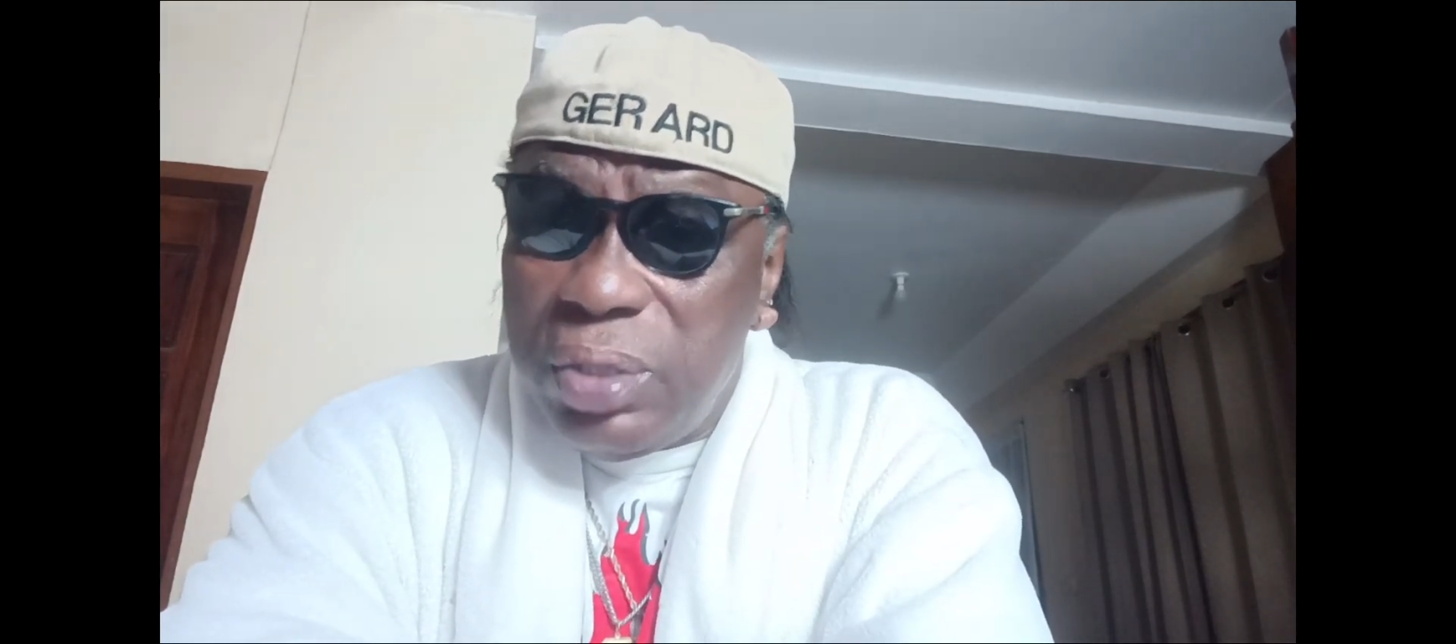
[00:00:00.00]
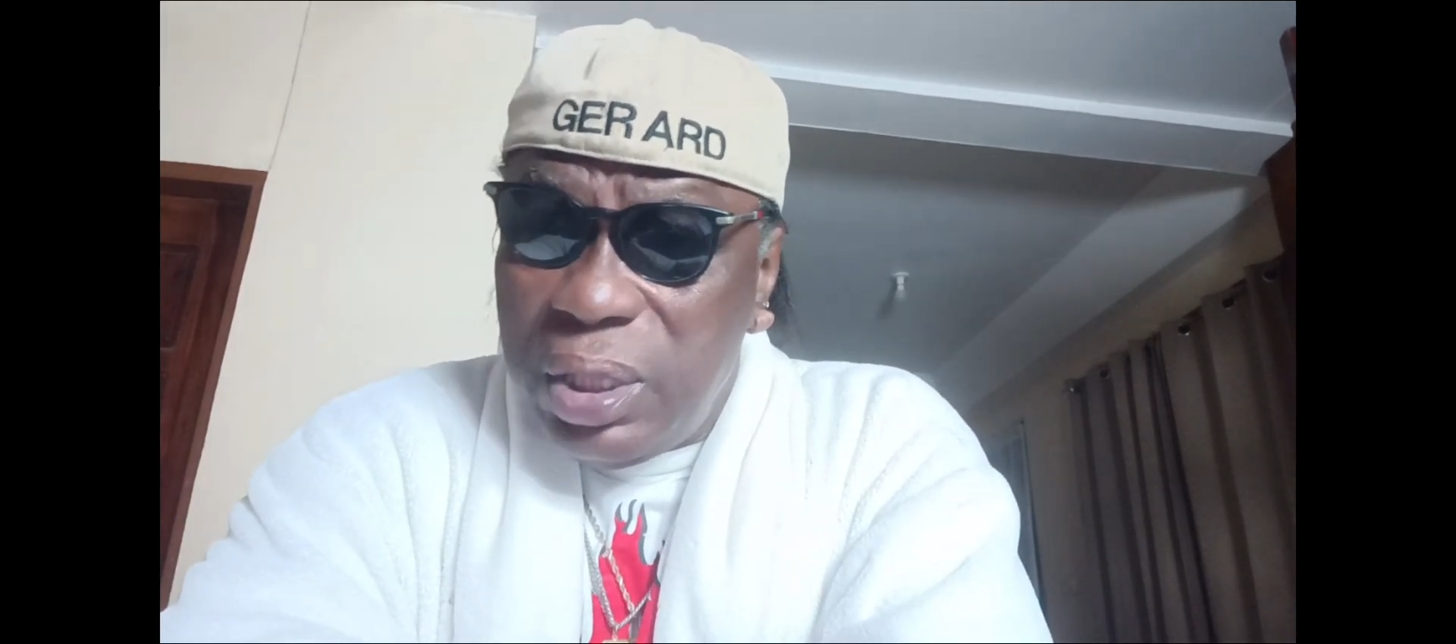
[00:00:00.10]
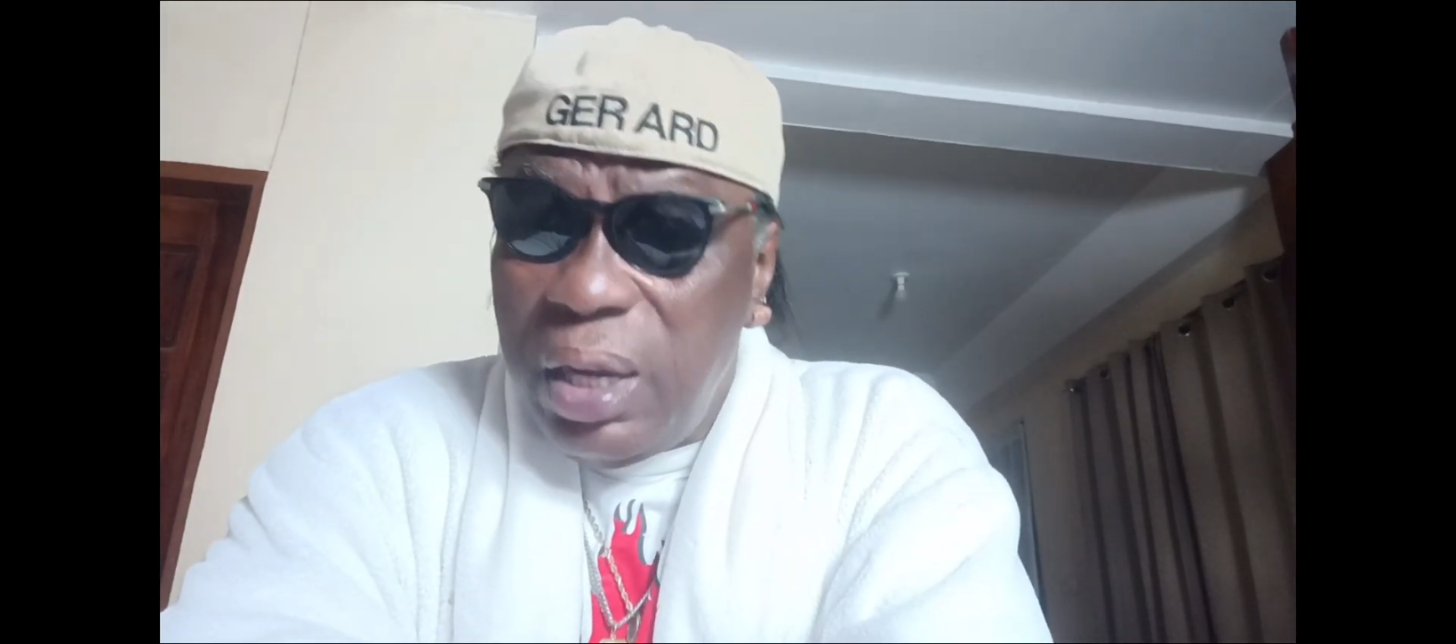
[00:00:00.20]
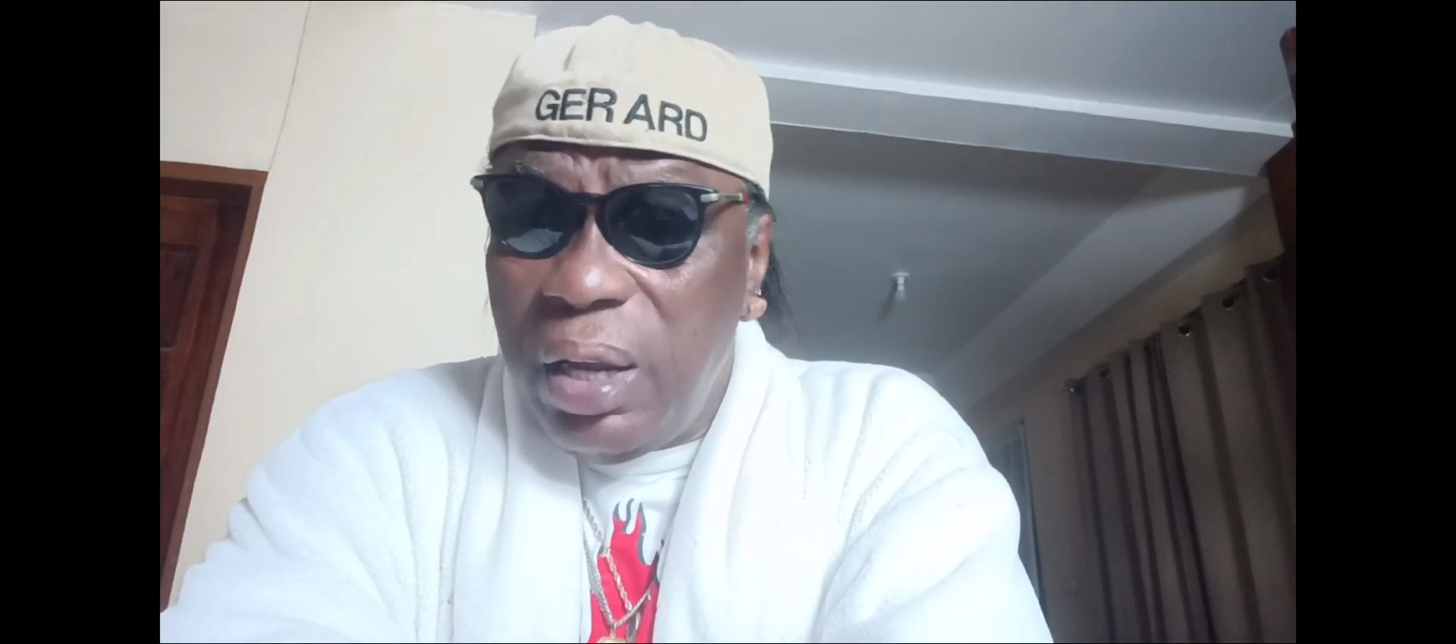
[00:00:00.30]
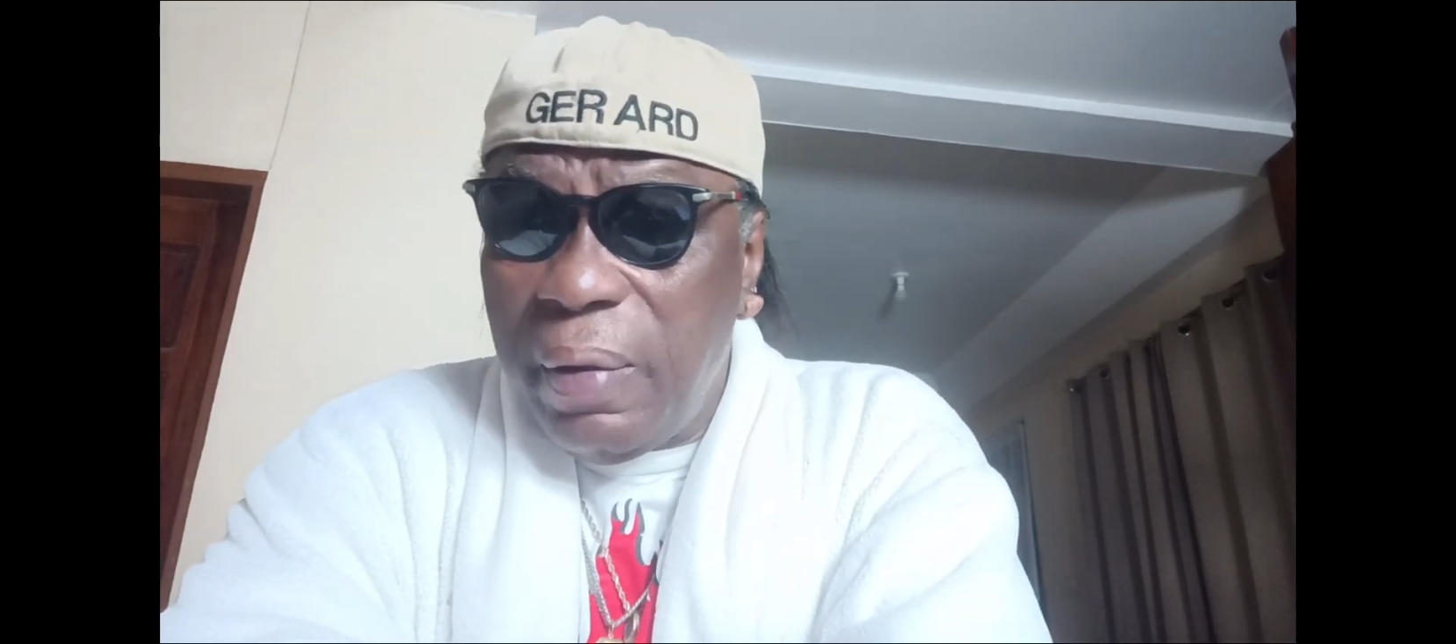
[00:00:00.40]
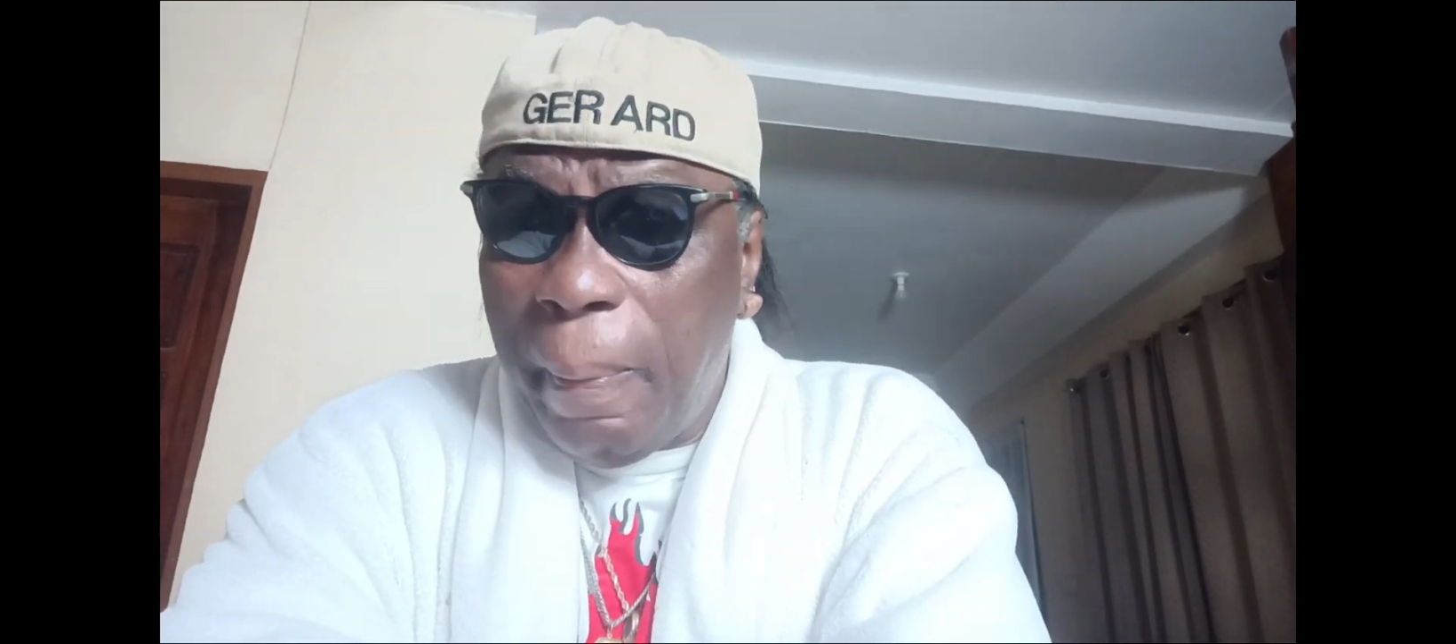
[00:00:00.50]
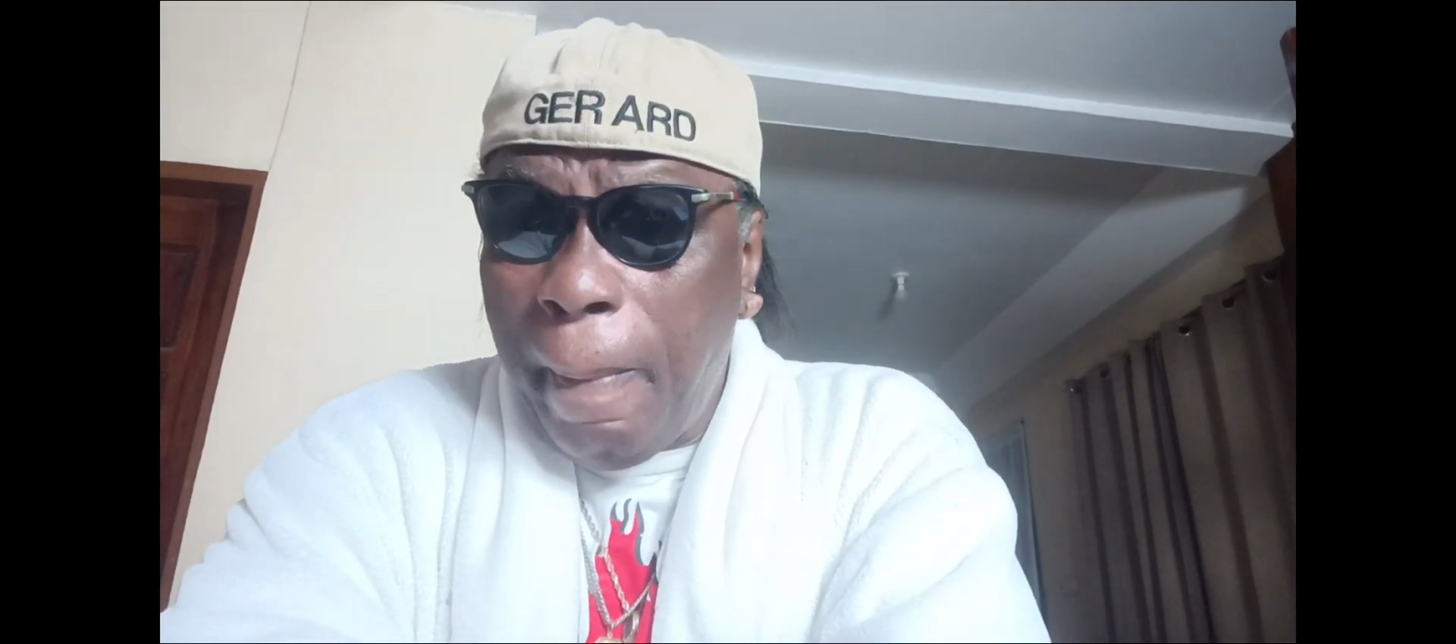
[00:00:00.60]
side.